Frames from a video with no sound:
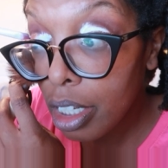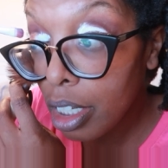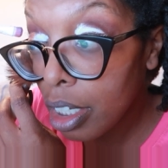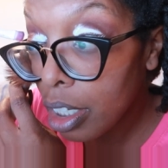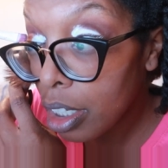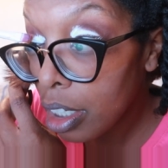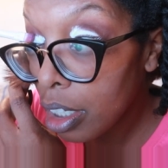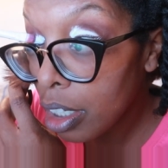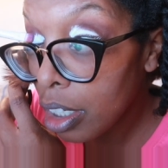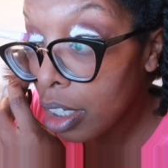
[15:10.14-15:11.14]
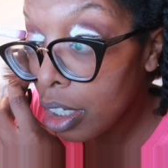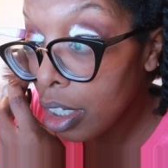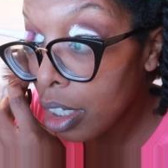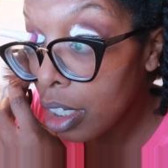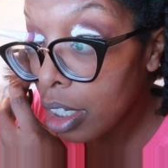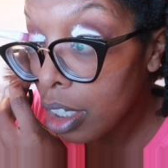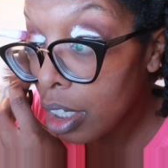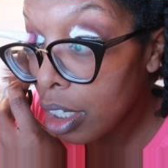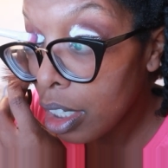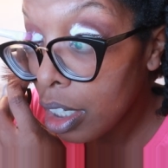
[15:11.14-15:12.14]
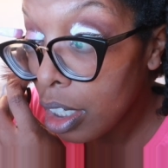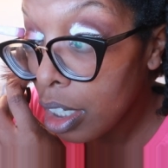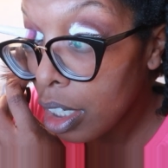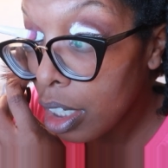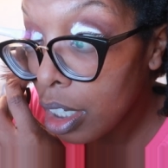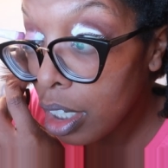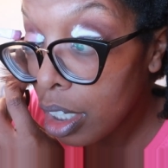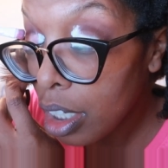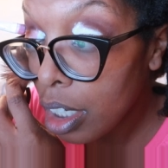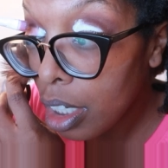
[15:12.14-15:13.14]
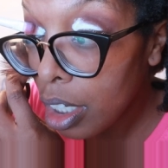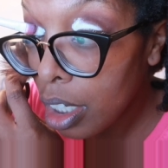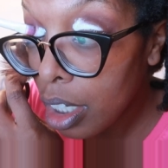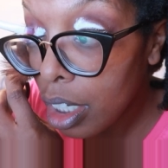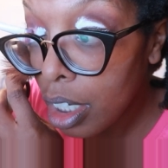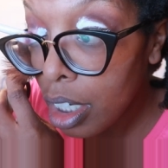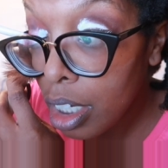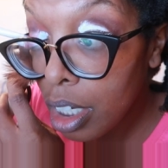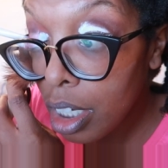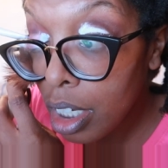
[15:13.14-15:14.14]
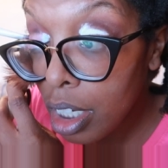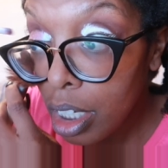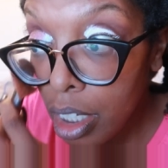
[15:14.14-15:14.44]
[no speech]